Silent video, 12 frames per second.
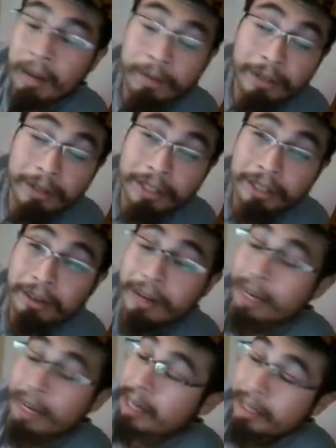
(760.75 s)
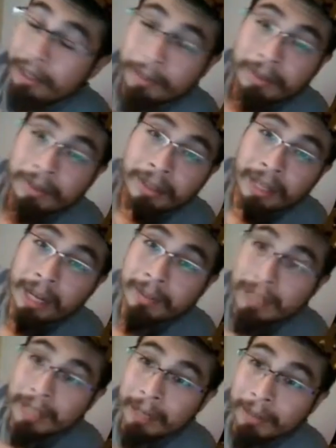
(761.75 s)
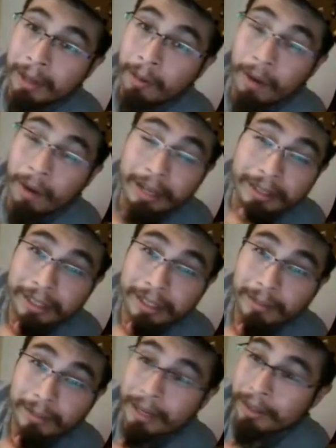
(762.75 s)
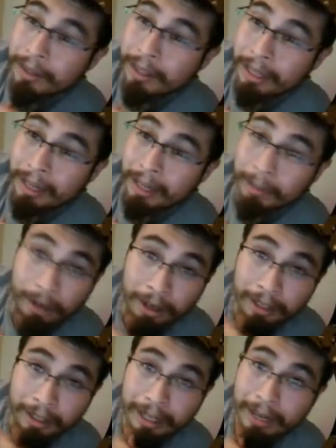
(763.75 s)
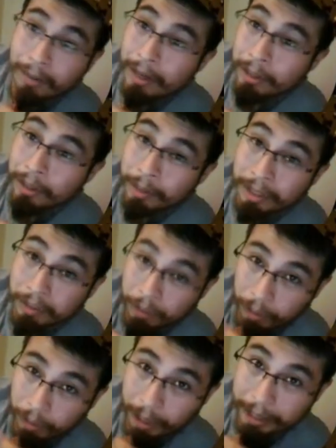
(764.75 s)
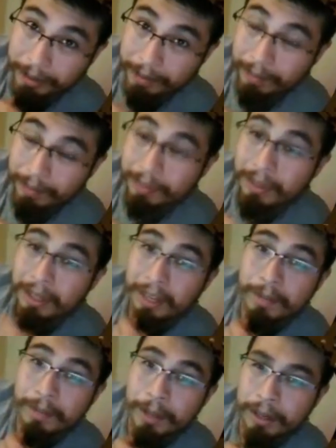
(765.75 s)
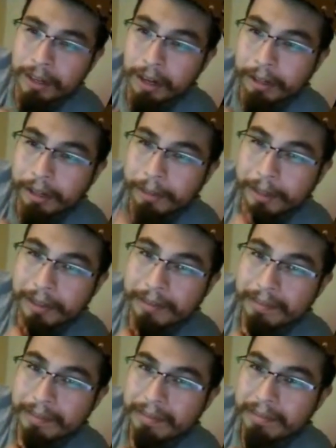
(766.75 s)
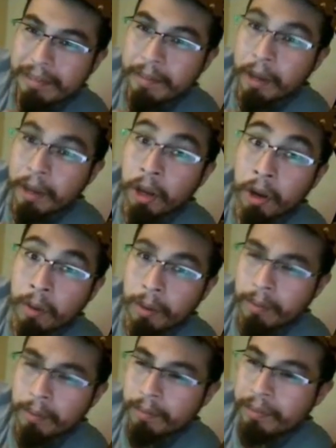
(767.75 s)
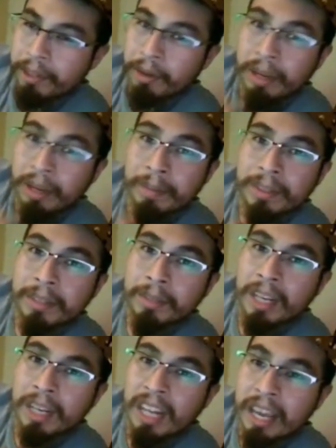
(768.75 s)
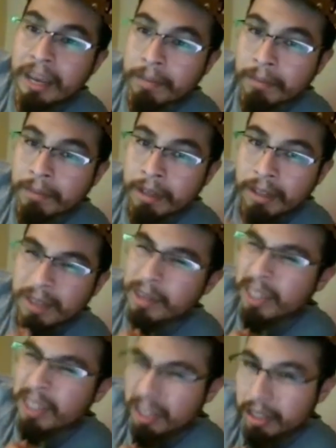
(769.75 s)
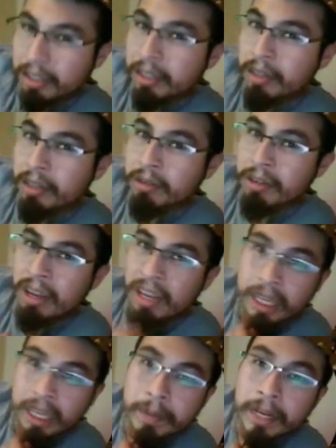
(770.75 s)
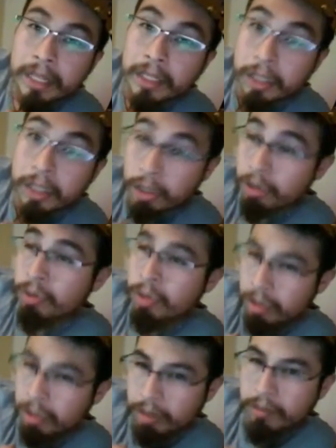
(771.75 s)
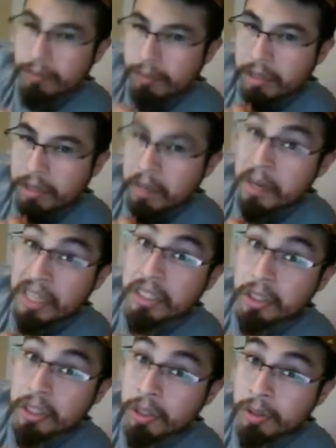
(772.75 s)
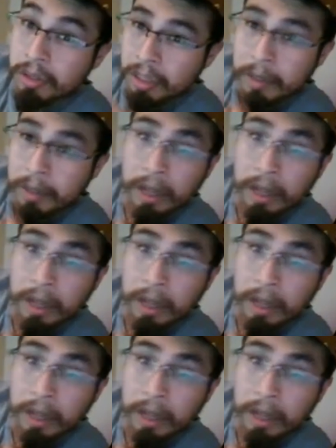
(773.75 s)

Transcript: Now, if you disagree, I'd like you to put in the comments down below why you think I'm wrong and why you believe you're right. Give me a good argument. Give me a good one. Don't give me something lame. Give me a good excuse. Give me an excuse. Give me an excuse.